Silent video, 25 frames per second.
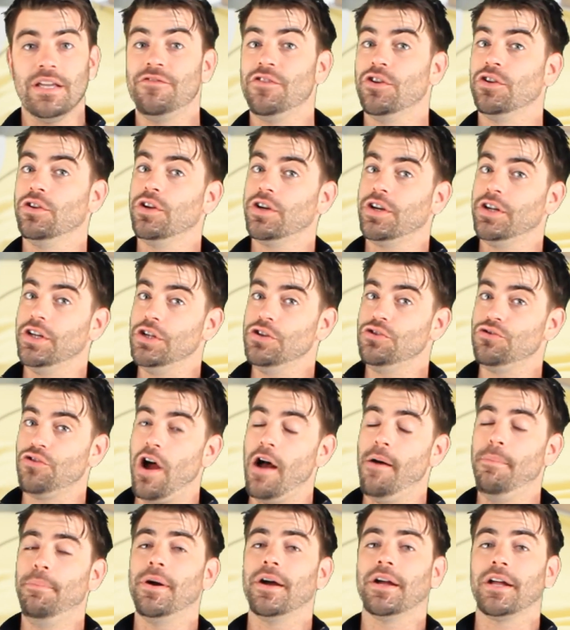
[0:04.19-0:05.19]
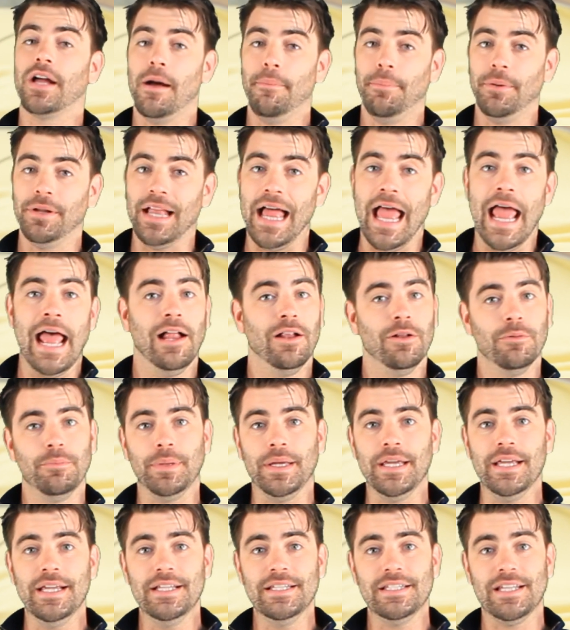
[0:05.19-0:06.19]
If you're looking to drop a couple
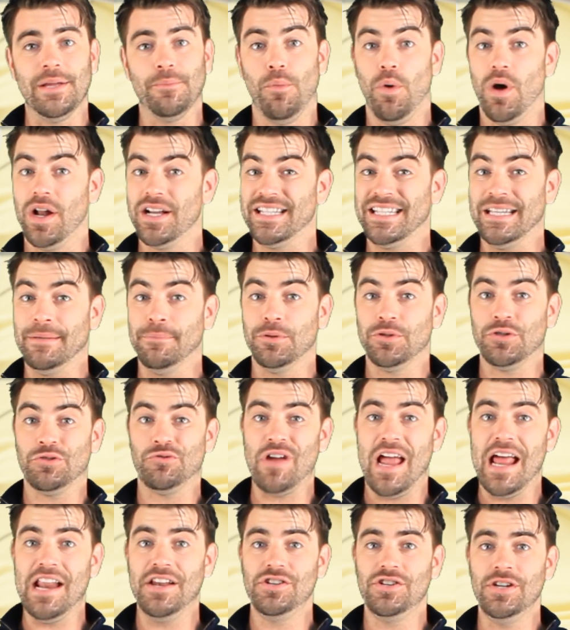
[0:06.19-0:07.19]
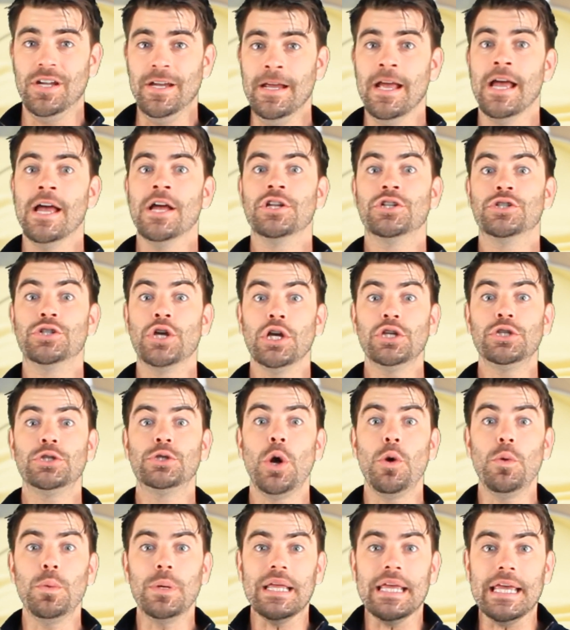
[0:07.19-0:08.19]
LBs and want a simple strategy, just
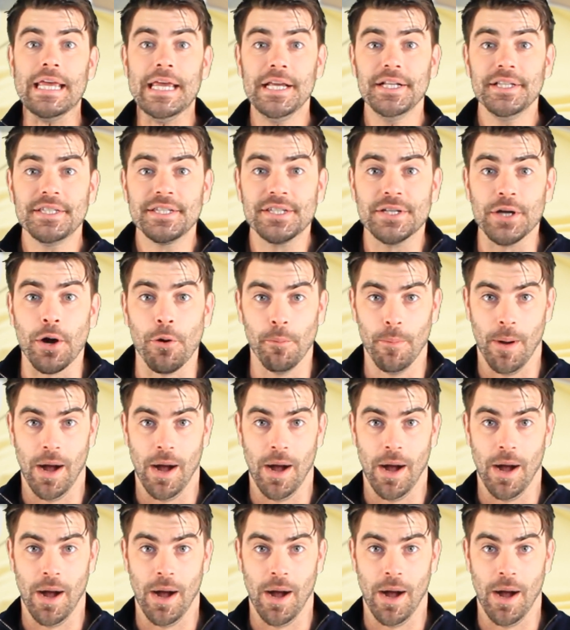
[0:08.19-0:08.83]
don't eat so